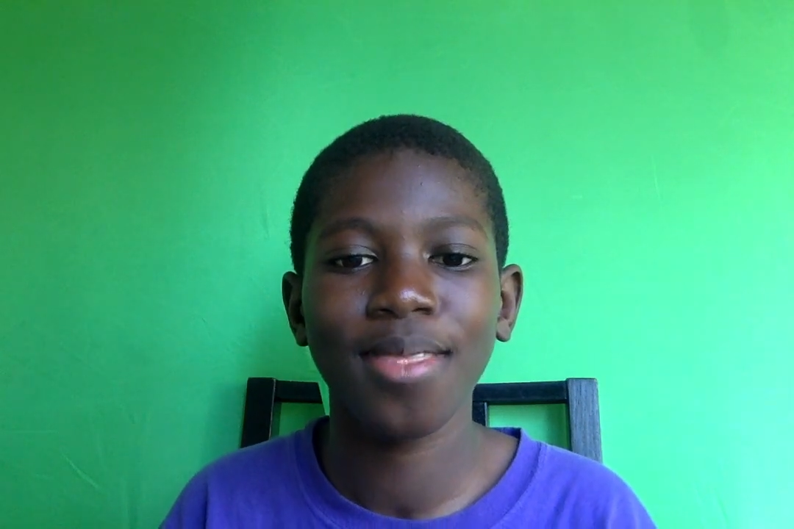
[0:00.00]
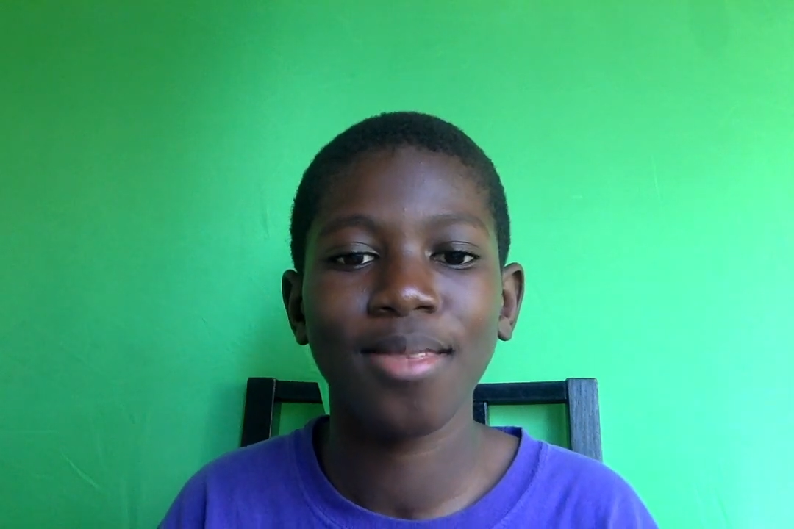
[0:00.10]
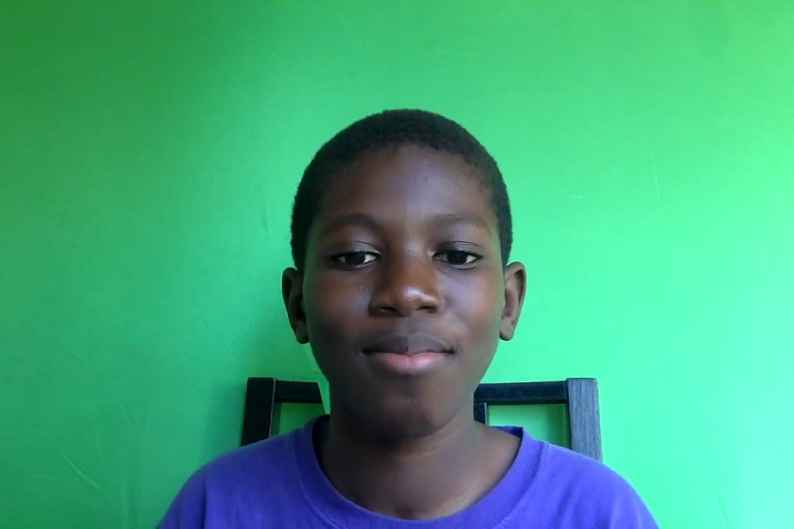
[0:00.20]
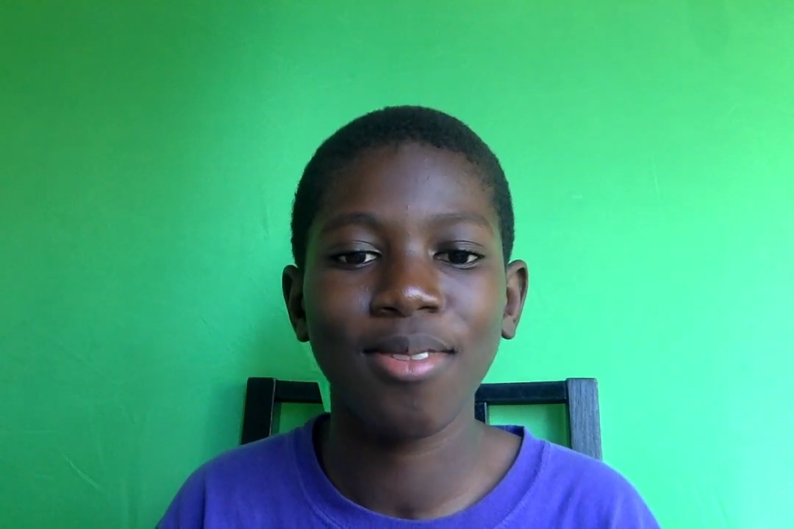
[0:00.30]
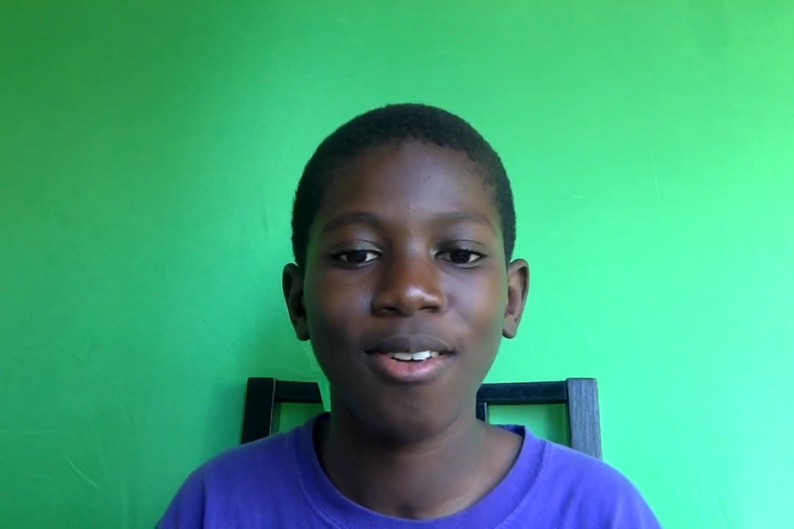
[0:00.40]

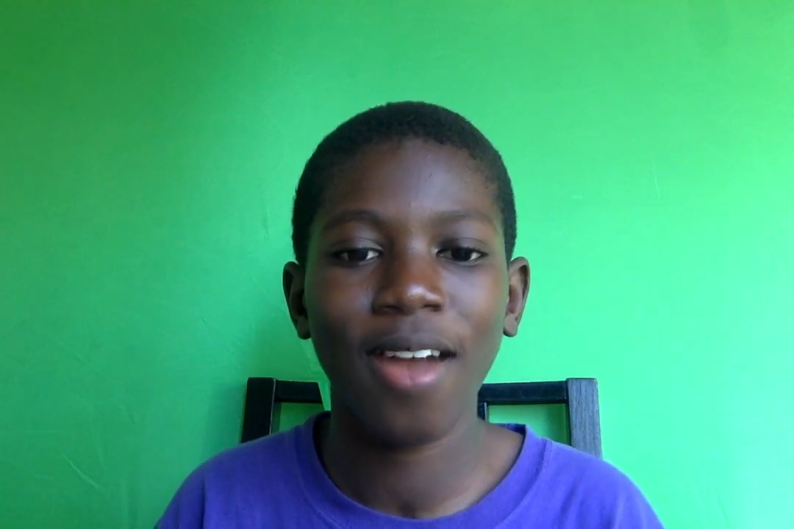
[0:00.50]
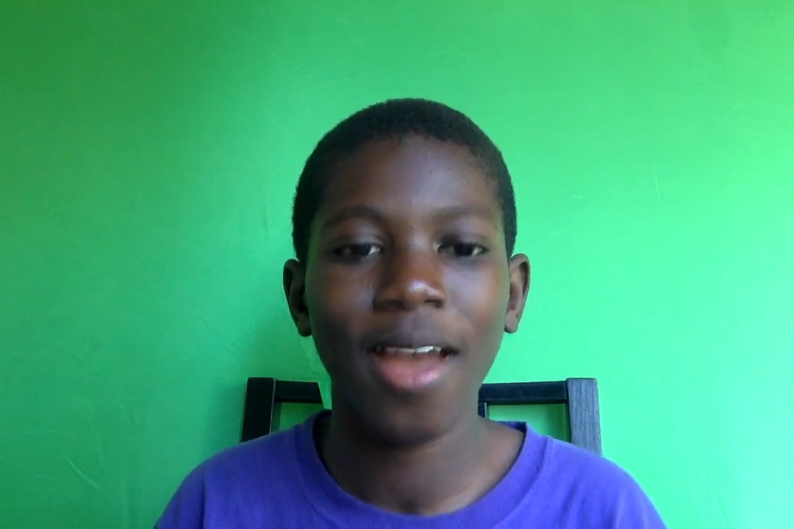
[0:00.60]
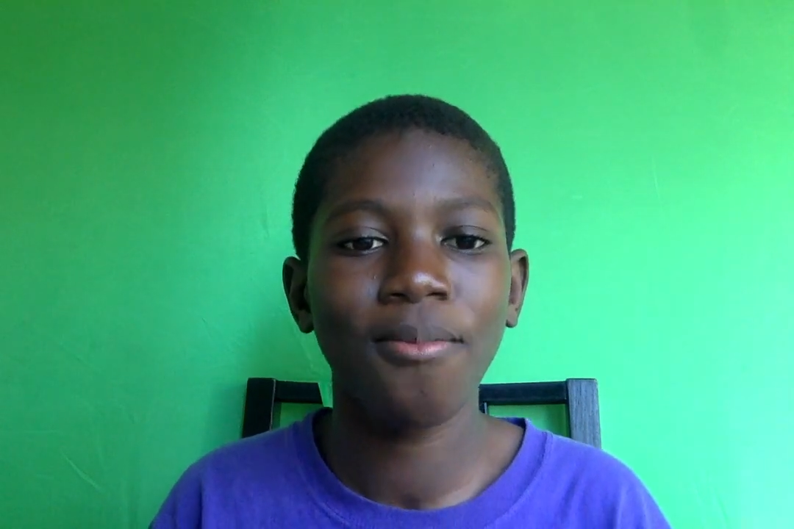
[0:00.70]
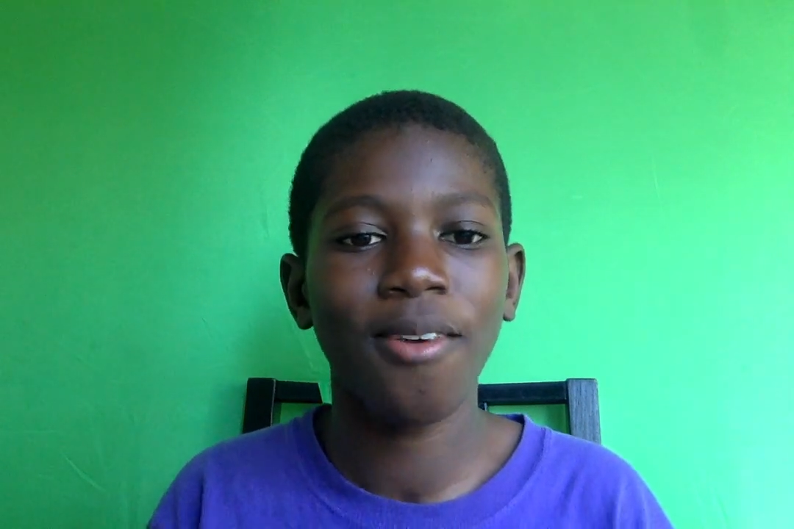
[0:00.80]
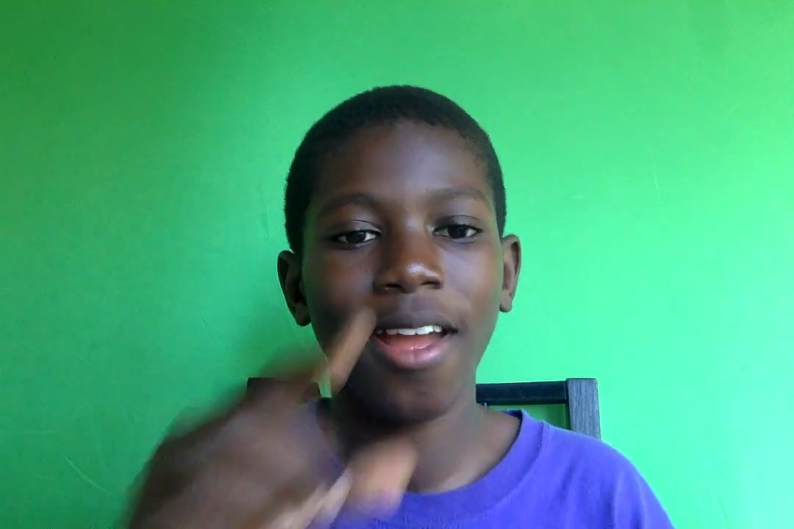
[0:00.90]

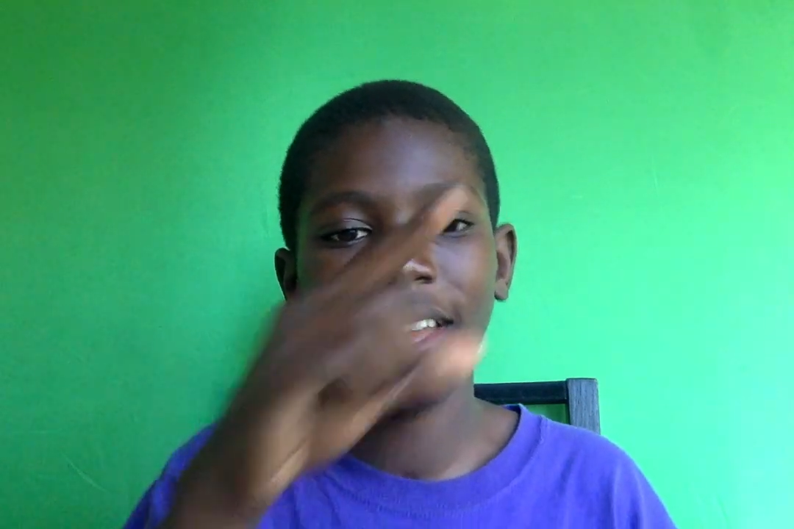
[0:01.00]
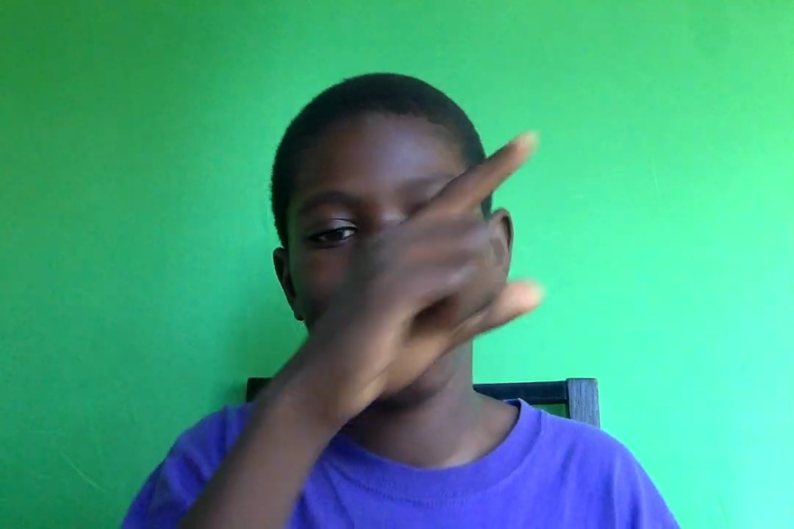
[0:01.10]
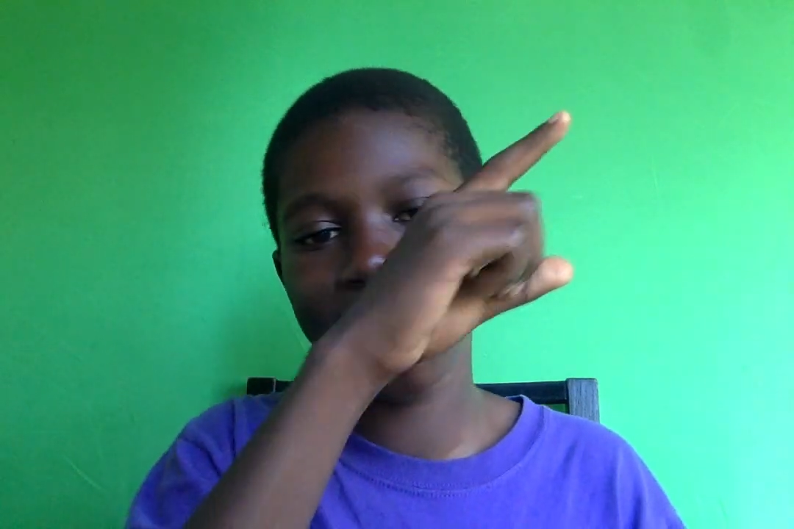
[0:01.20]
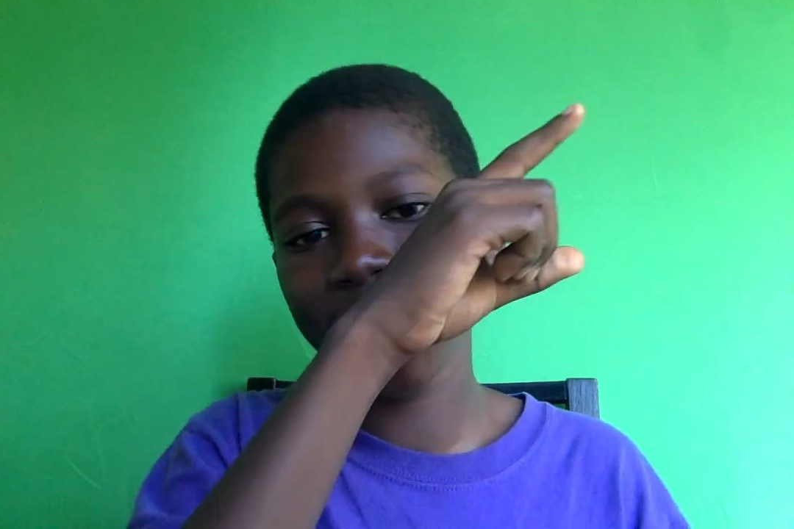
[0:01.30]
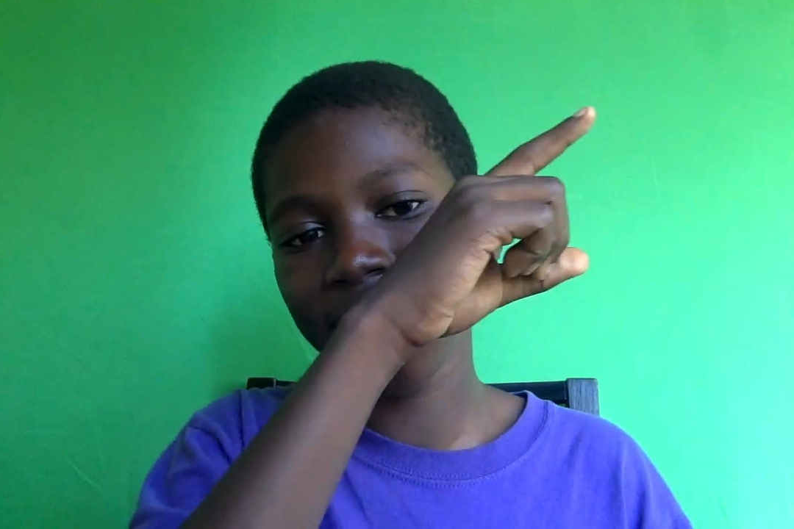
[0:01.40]
Subscribe right
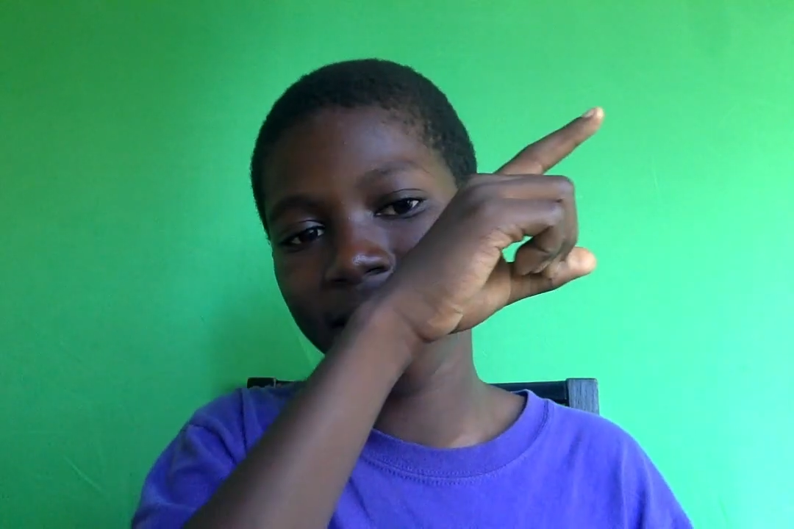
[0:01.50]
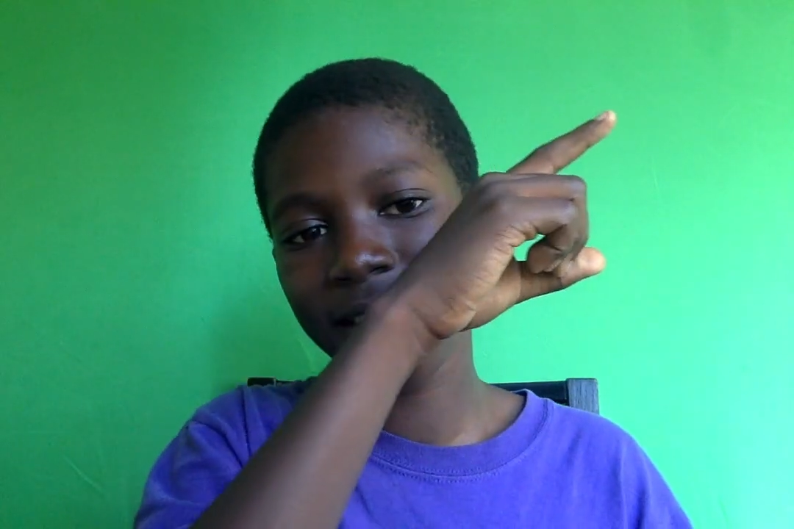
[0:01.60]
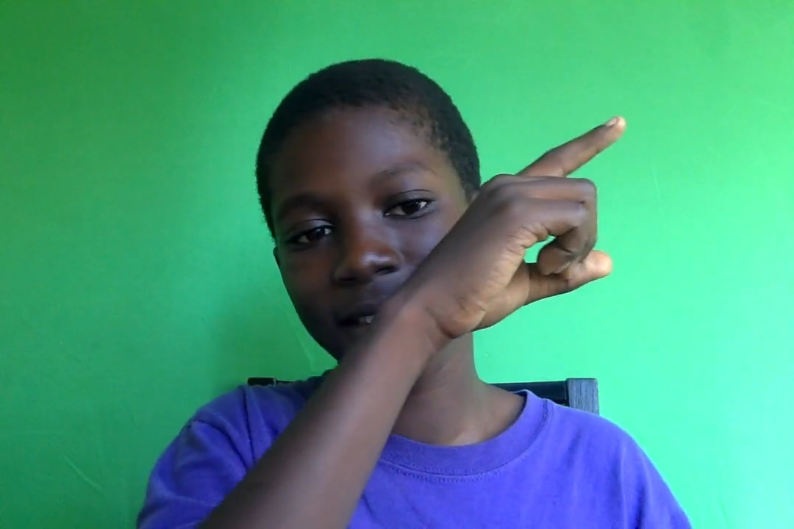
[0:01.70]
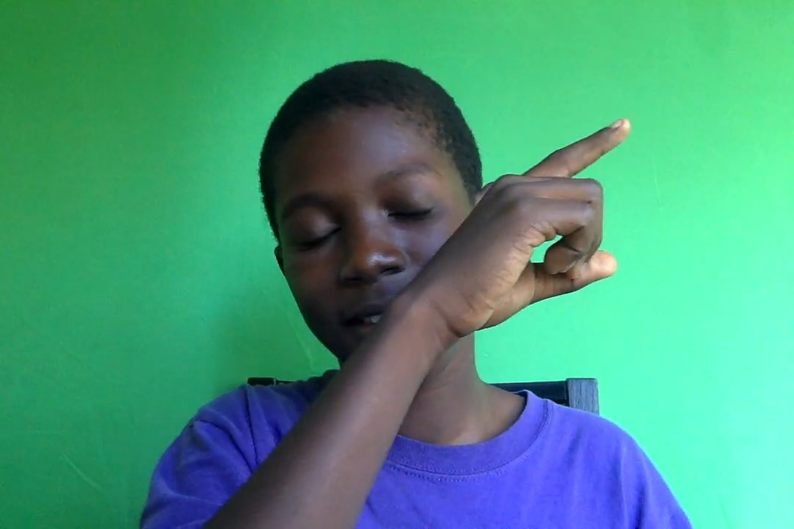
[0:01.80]
here